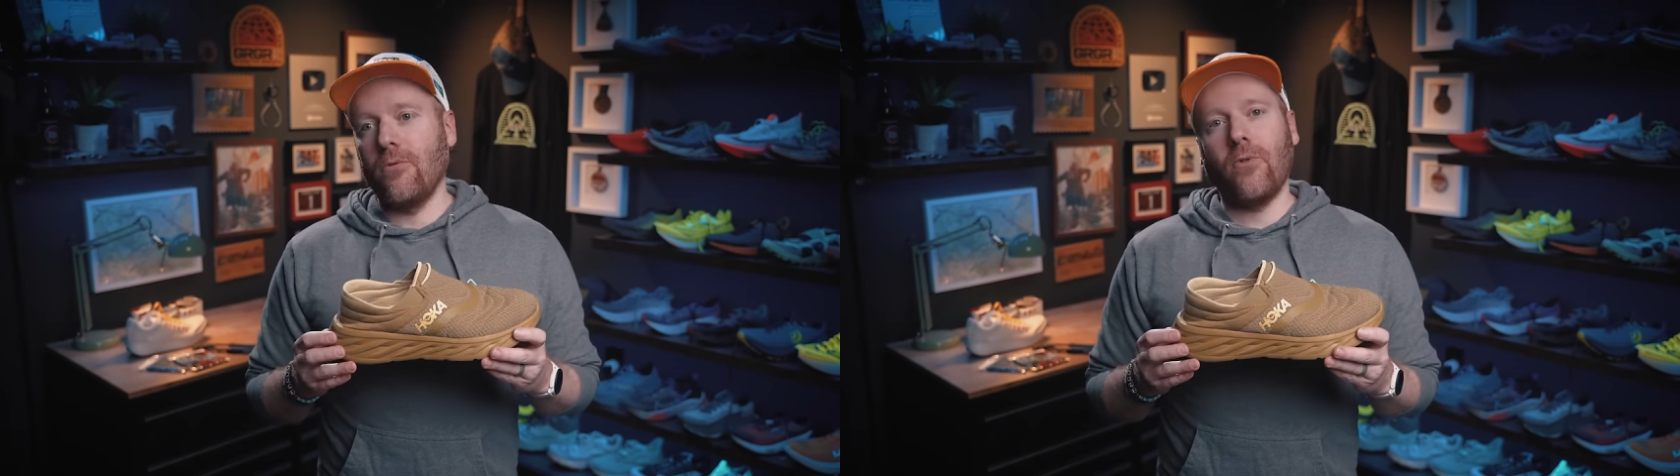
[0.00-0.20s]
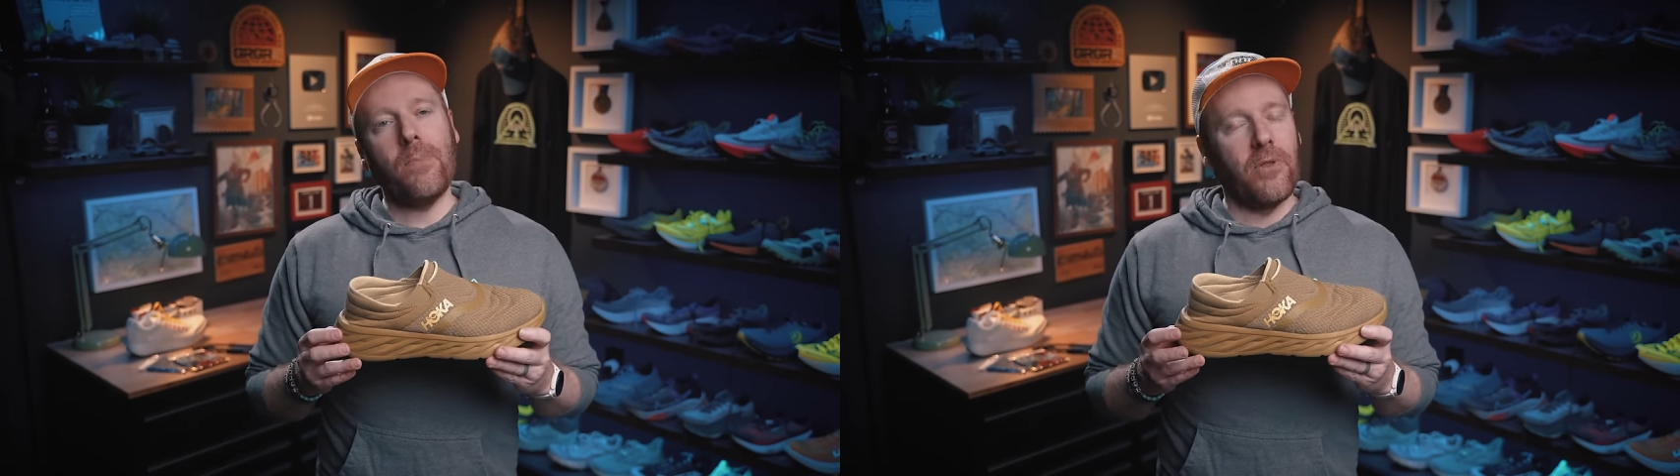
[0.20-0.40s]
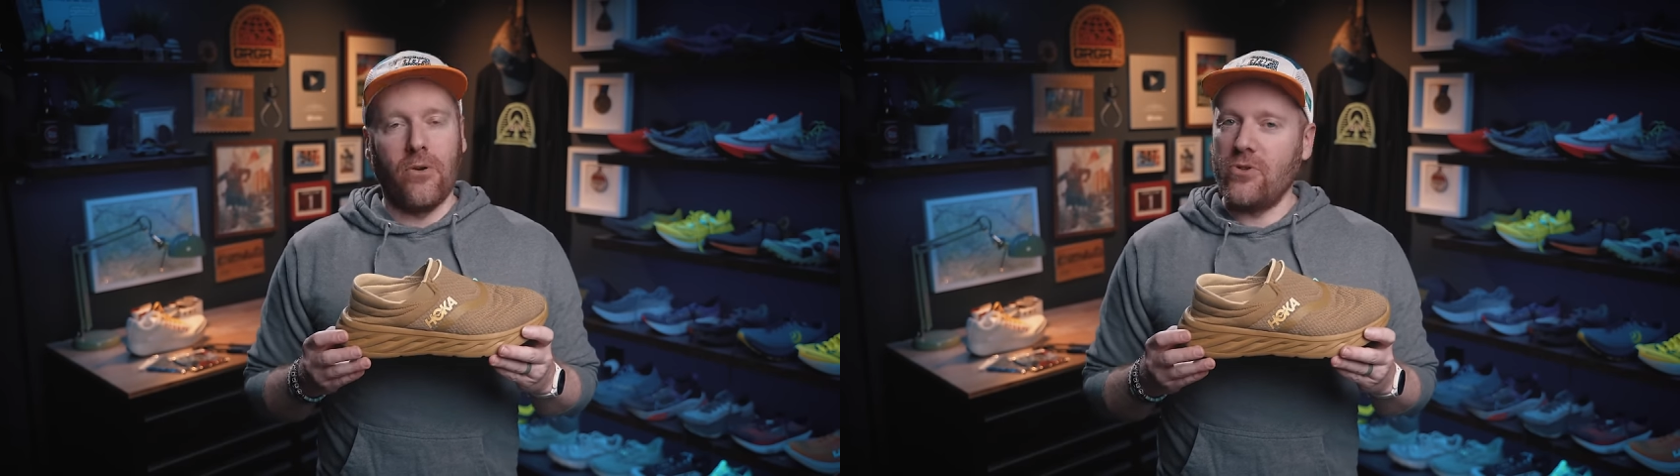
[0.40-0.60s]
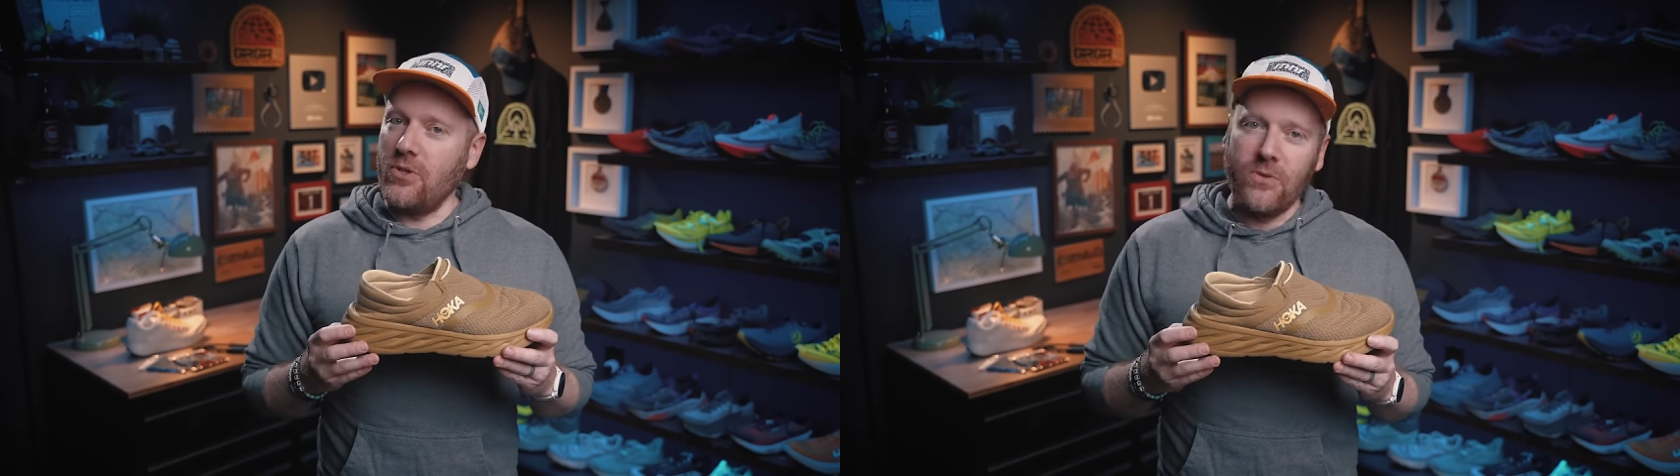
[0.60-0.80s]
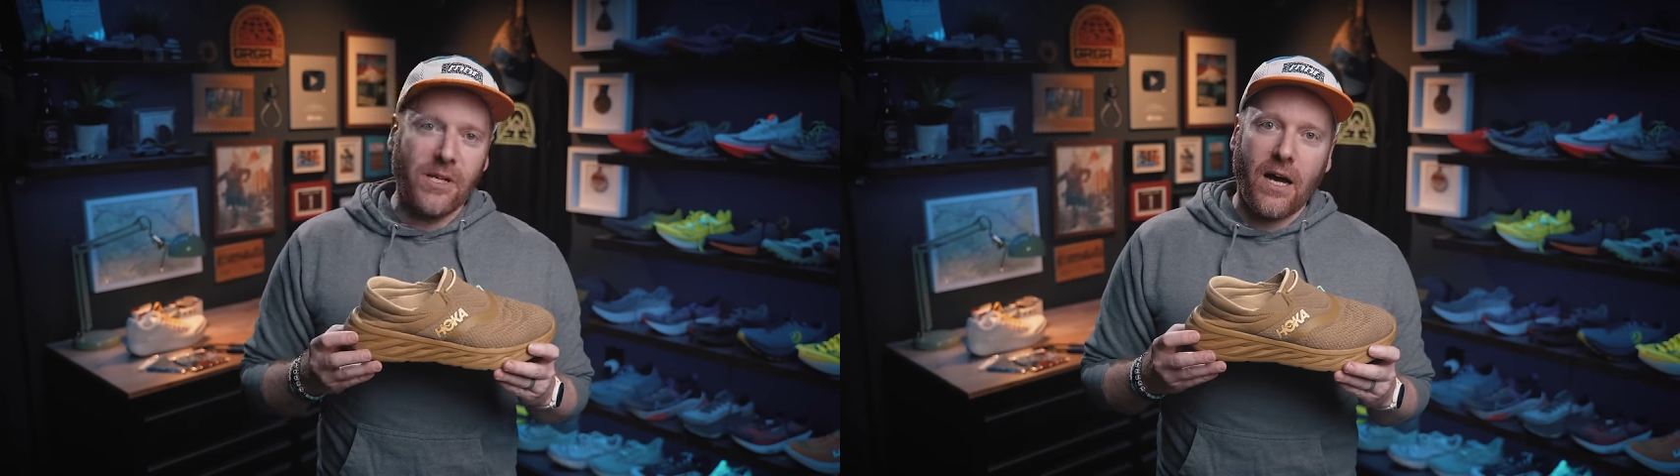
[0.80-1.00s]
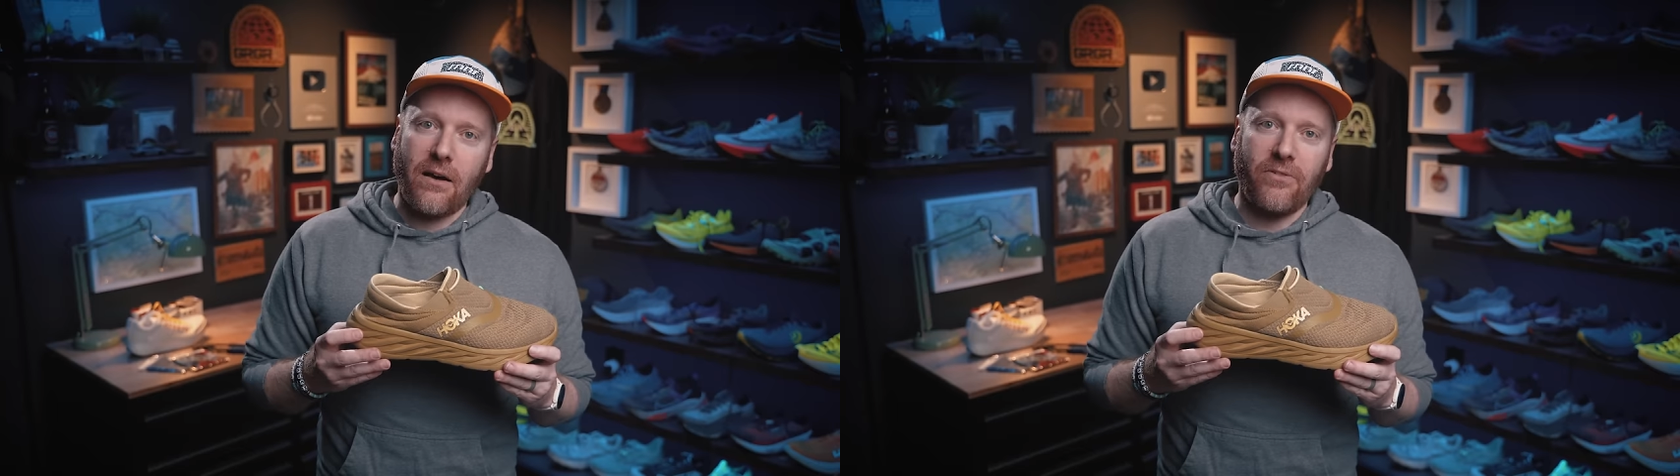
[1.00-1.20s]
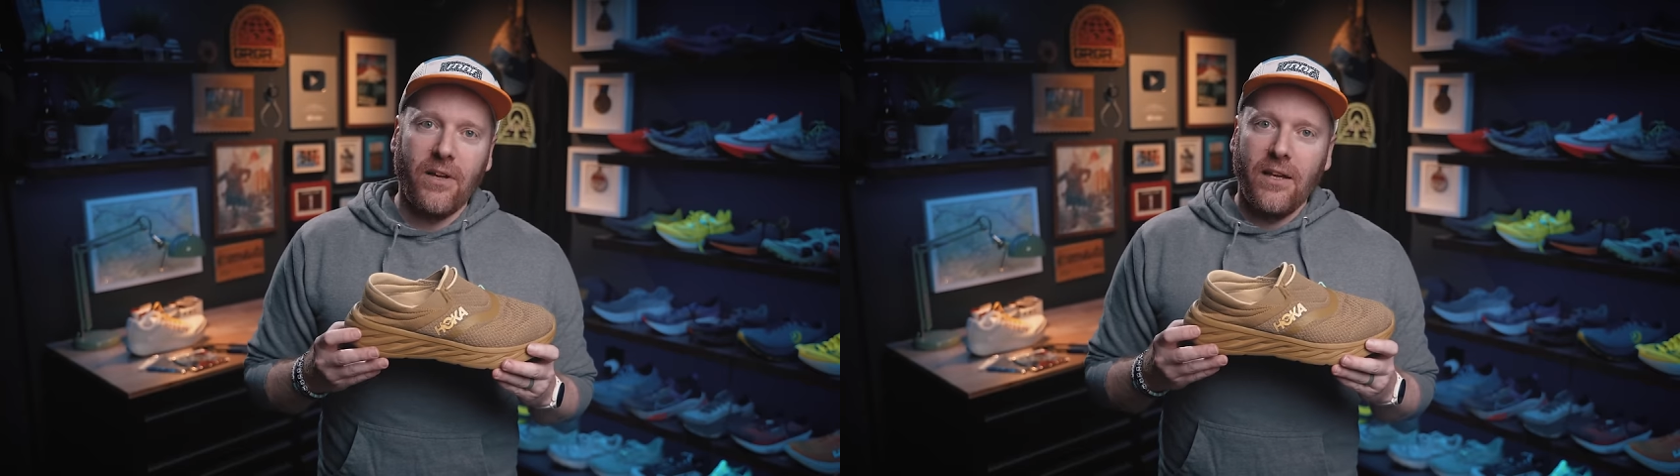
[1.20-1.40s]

rip those shoes off.